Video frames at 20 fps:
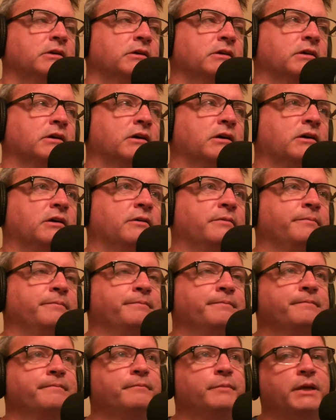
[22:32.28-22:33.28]

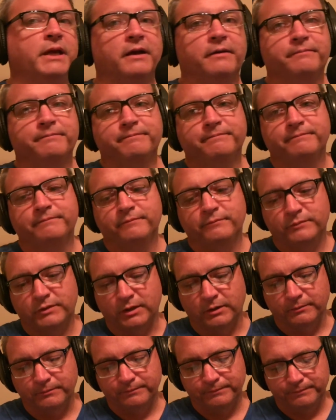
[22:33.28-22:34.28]
But yeah,
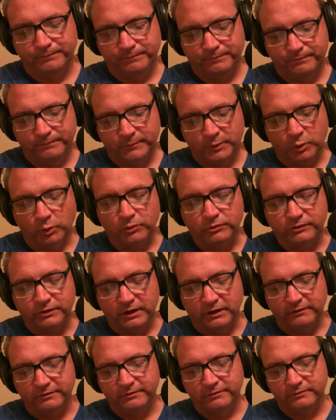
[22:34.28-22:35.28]
so cool
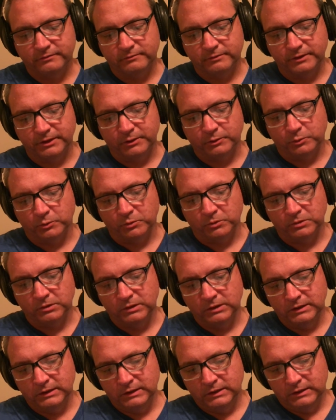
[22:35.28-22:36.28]
stuff, really cool.
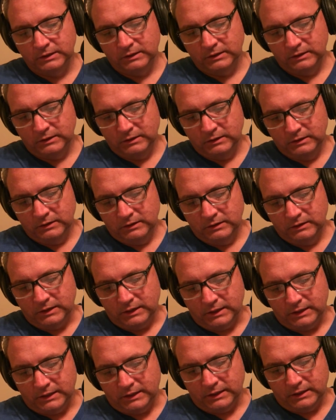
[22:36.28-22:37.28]

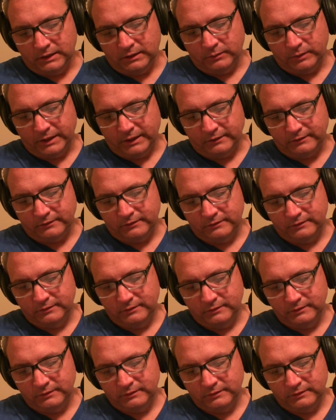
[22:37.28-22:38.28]
What
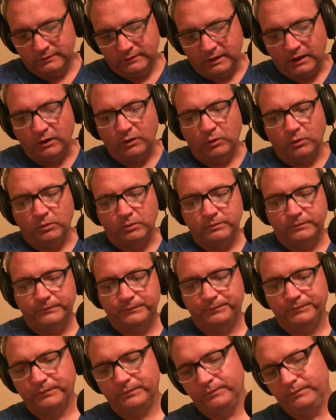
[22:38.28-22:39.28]
else? Oh,
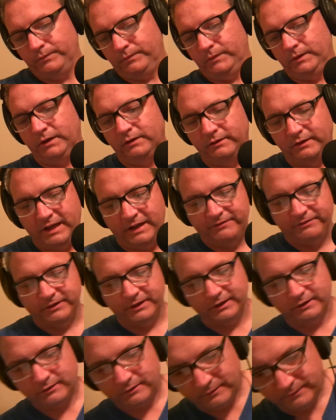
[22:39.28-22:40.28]

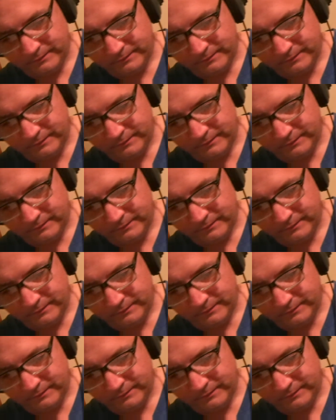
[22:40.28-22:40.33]
Netflix.